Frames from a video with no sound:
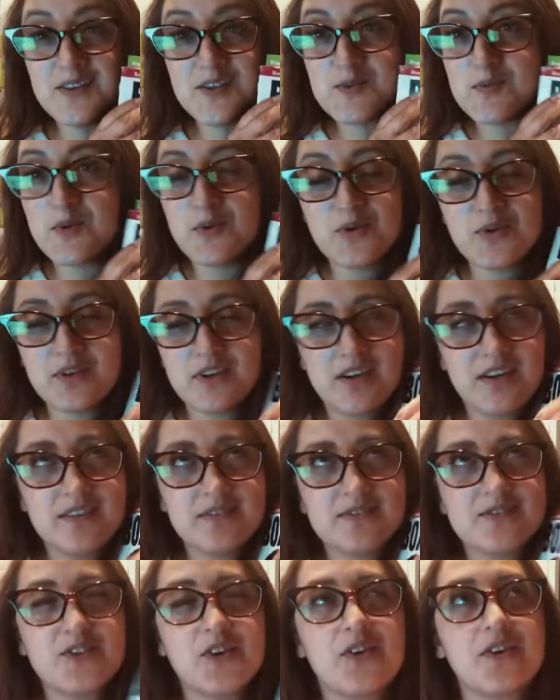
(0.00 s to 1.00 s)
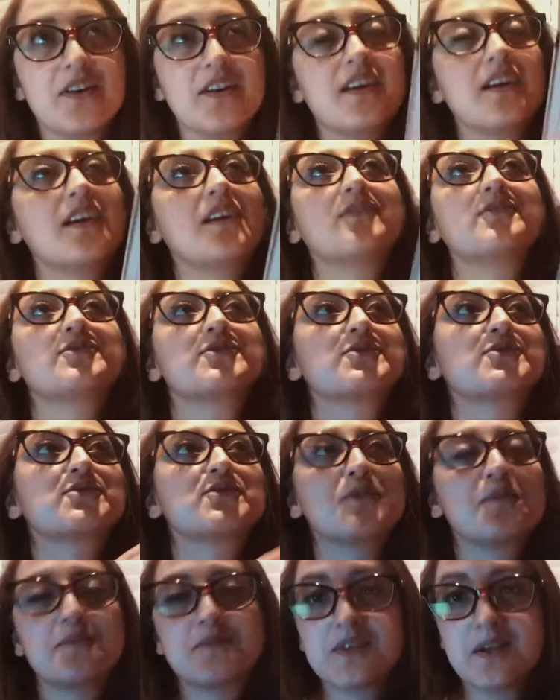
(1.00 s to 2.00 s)
this book, sorry, I have to
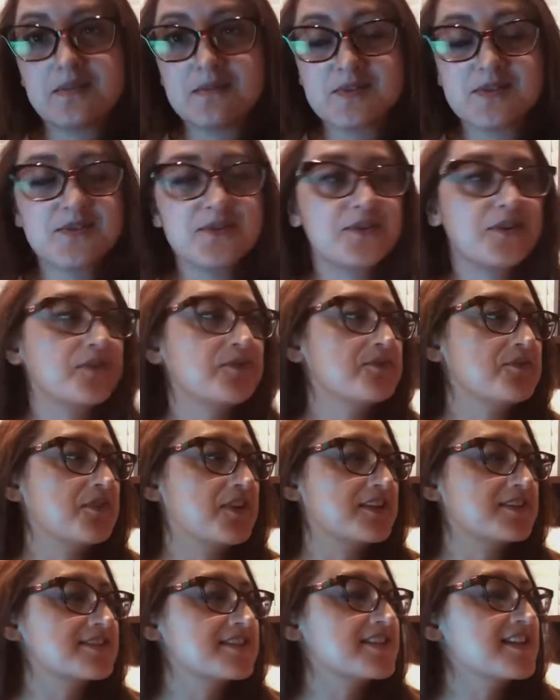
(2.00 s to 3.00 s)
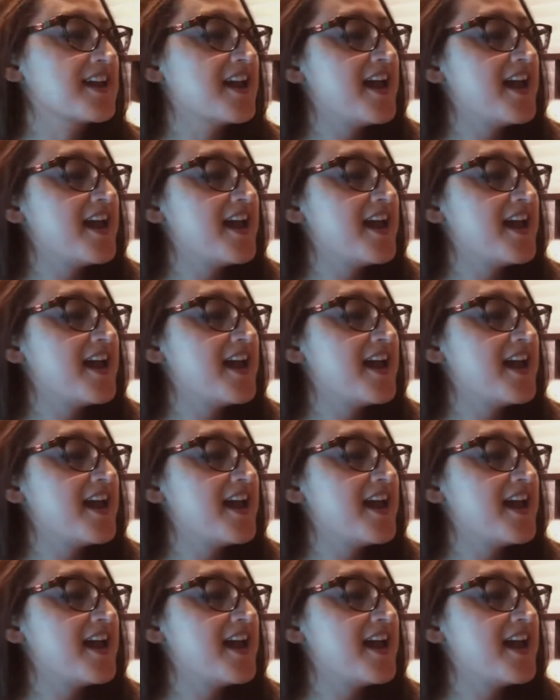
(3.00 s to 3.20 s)
sometimes to confess.